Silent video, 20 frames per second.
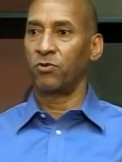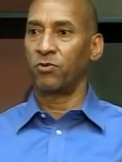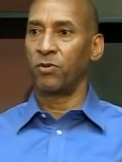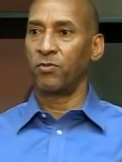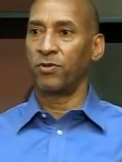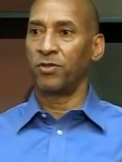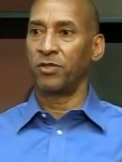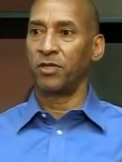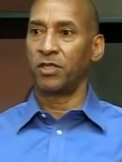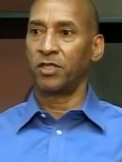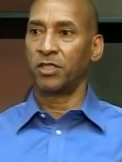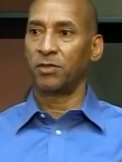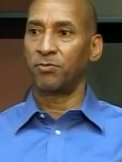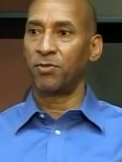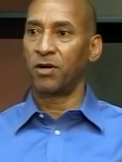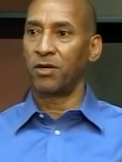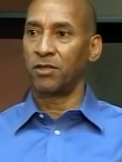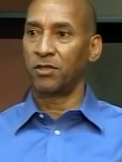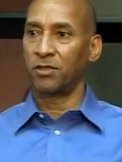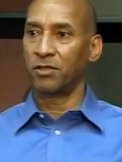we represent
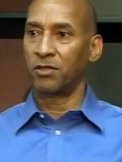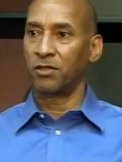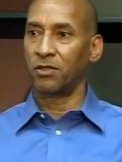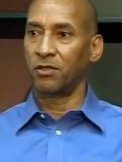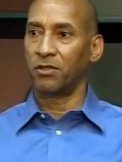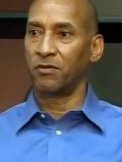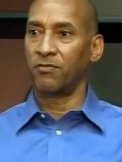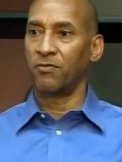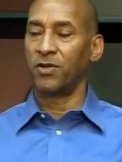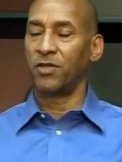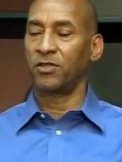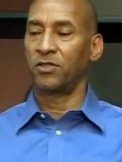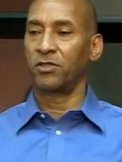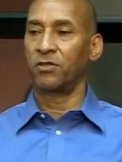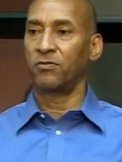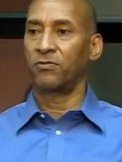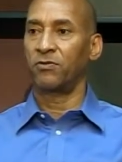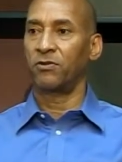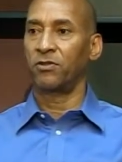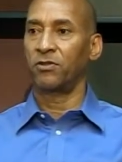sponsors of
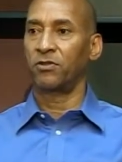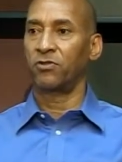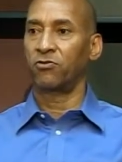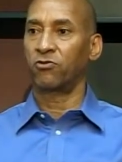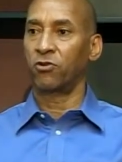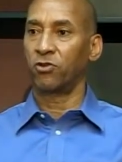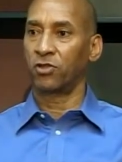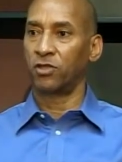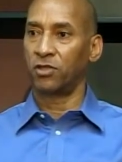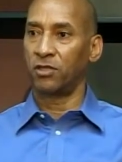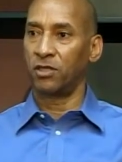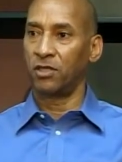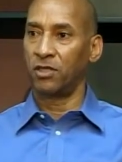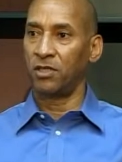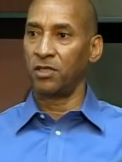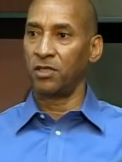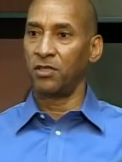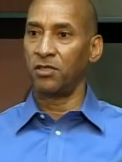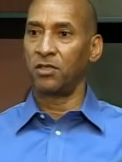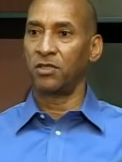pension funds,
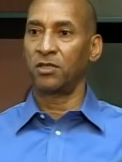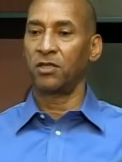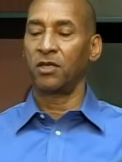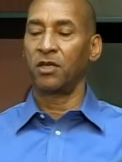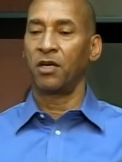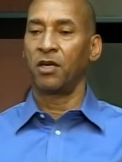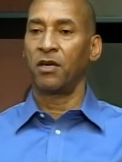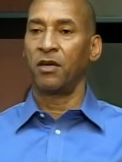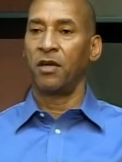trustees,